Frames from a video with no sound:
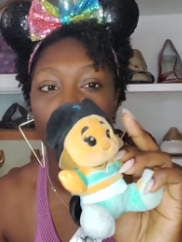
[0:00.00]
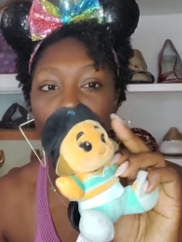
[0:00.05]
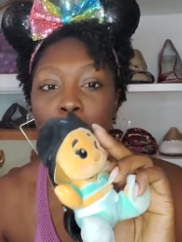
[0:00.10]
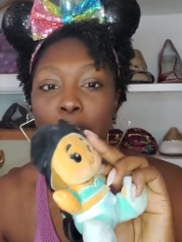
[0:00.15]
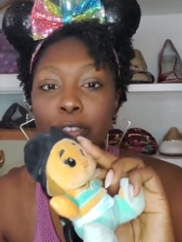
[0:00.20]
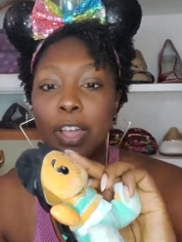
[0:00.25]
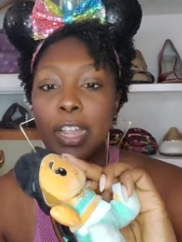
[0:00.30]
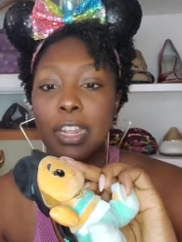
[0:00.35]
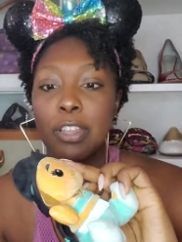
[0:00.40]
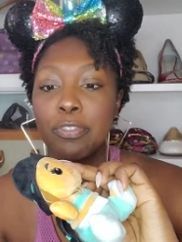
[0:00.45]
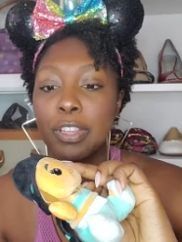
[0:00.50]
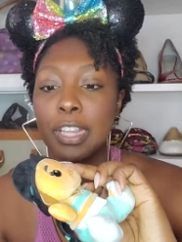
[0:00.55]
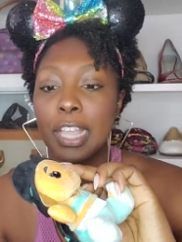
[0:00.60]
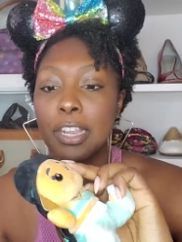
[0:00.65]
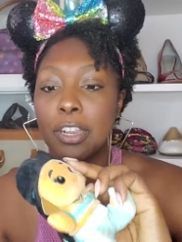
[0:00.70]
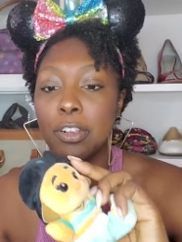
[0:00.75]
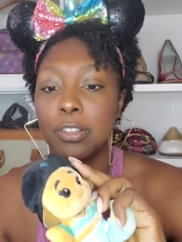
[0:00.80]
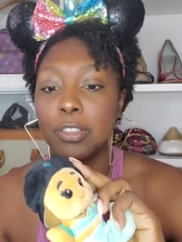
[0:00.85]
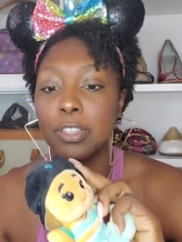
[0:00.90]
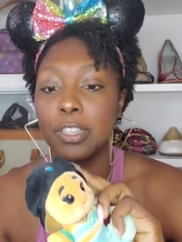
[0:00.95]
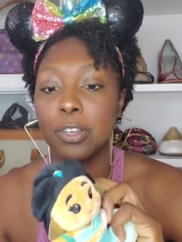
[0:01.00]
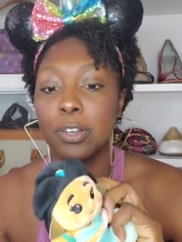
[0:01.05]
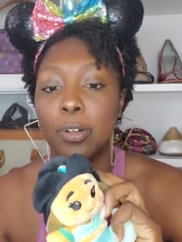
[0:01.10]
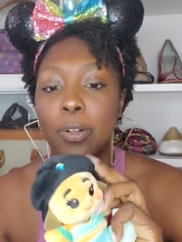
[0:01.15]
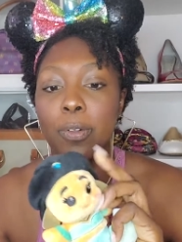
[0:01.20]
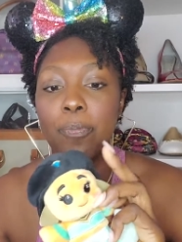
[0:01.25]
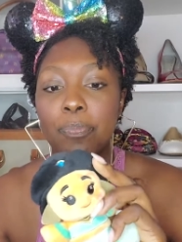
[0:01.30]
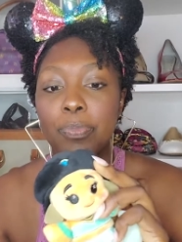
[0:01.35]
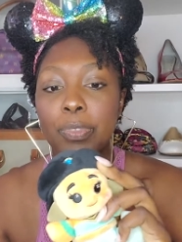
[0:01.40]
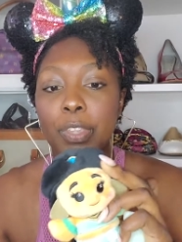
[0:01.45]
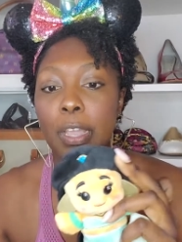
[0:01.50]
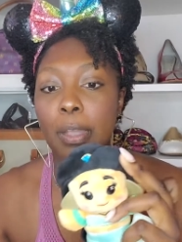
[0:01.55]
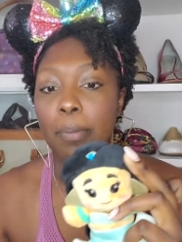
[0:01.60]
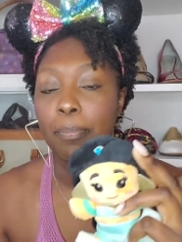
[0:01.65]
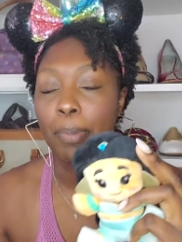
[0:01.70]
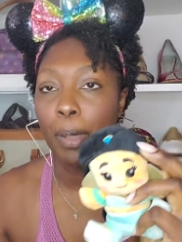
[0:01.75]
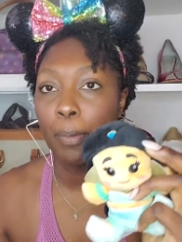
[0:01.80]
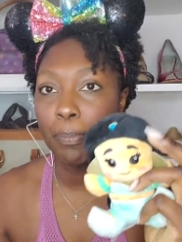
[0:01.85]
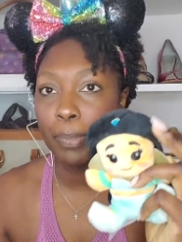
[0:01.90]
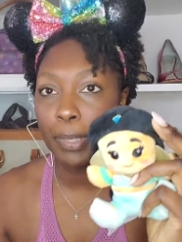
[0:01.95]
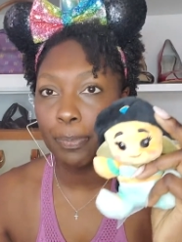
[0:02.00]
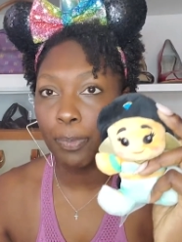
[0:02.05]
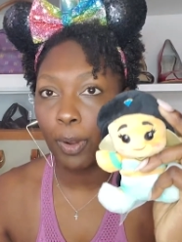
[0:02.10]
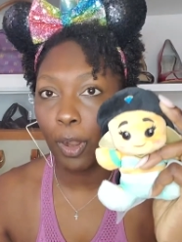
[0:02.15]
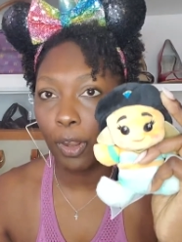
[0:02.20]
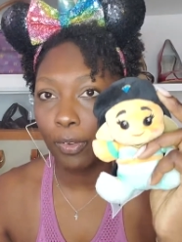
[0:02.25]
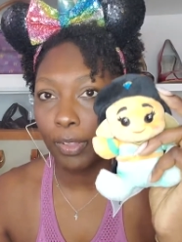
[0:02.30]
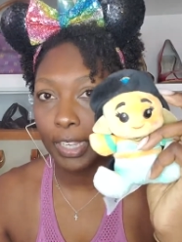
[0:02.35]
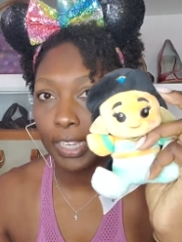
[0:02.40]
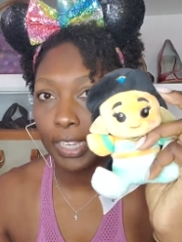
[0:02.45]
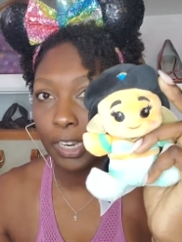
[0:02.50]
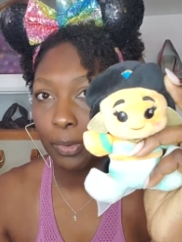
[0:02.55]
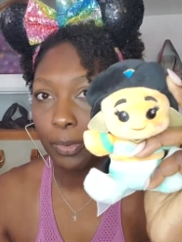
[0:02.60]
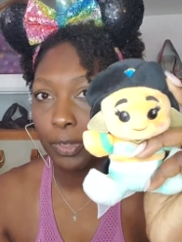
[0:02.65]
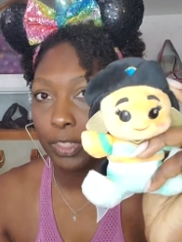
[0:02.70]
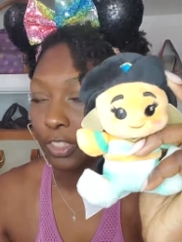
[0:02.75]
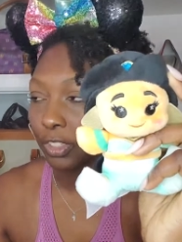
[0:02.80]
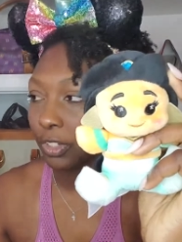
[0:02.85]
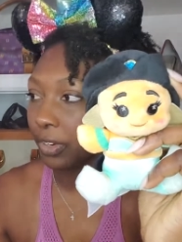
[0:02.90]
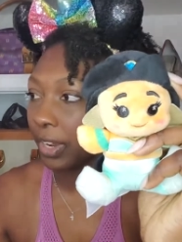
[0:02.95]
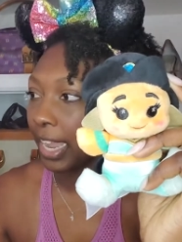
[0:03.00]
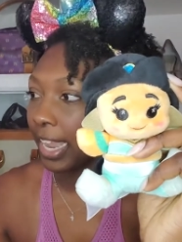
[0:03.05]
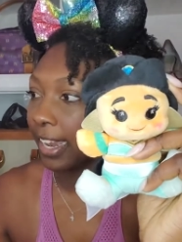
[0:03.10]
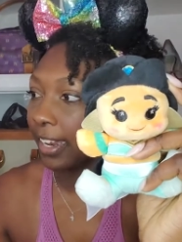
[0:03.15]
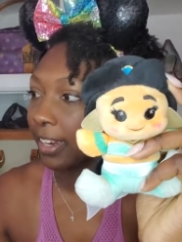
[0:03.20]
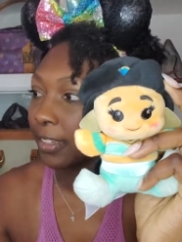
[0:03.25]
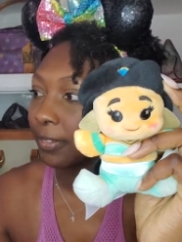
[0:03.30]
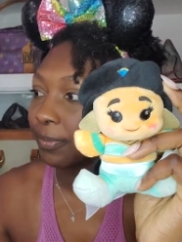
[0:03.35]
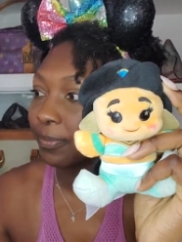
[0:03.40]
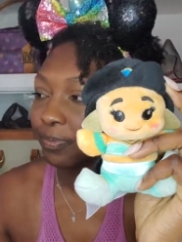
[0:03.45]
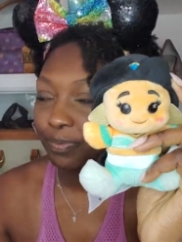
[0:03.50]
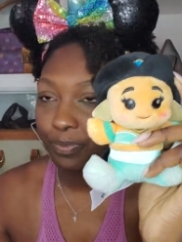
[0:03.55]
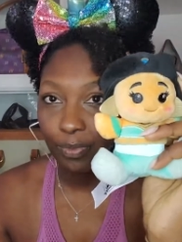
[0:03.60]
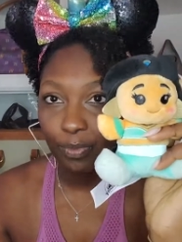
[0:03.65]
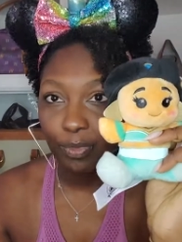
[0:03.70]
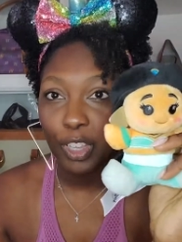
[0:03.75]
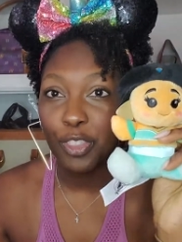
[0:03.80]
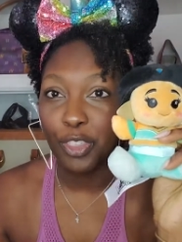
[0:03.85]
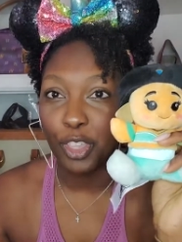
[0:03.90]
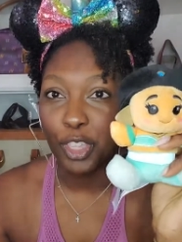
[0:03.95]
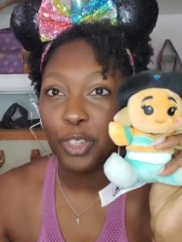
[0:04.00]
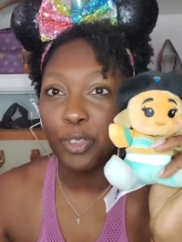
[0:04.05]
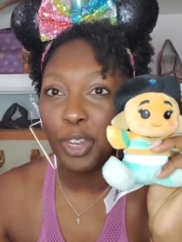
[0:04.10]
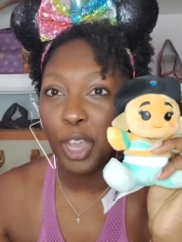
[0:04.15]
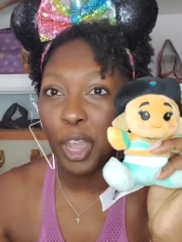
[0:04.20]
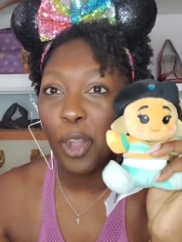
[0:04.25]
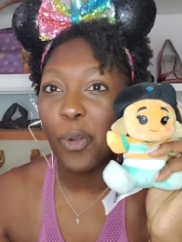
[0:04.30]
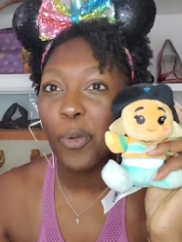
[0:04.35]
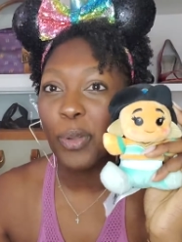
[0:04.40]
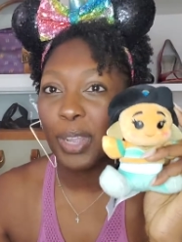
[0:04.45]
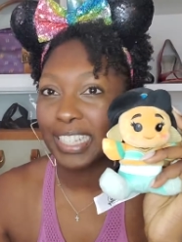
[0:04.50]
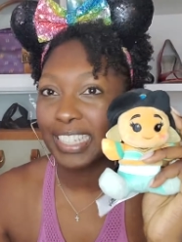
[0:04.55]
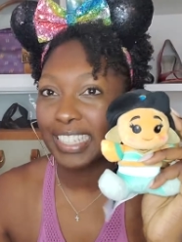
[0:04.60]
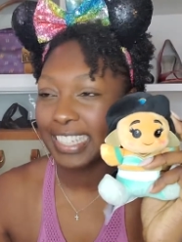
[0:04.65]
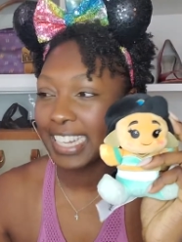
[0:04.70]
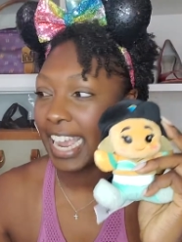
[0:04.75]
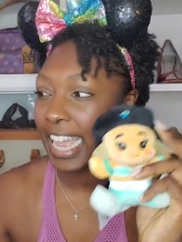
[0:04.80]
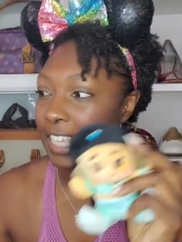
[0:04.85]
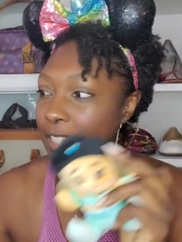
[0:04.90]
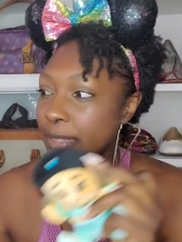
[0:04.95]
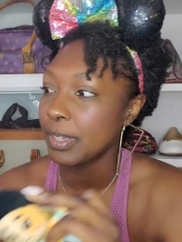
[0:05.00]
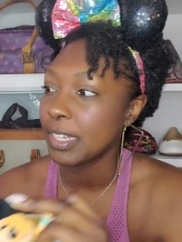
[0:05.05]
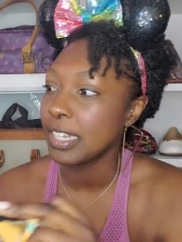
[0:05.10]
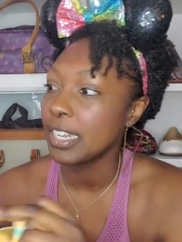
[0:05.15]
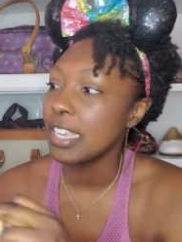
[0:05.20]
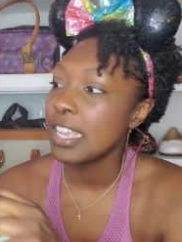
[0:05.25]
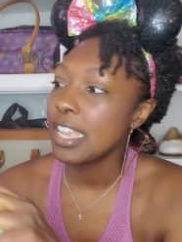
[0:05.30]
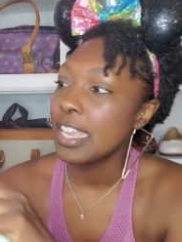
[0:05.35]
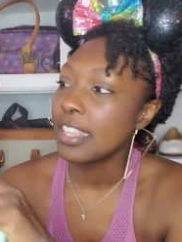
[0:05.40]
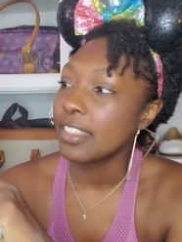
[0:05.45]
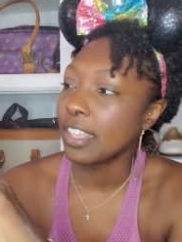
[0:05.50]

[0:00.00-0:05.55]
can kind of feel like her little bumpy part like here, which is her hair, then you know it's Jasmine.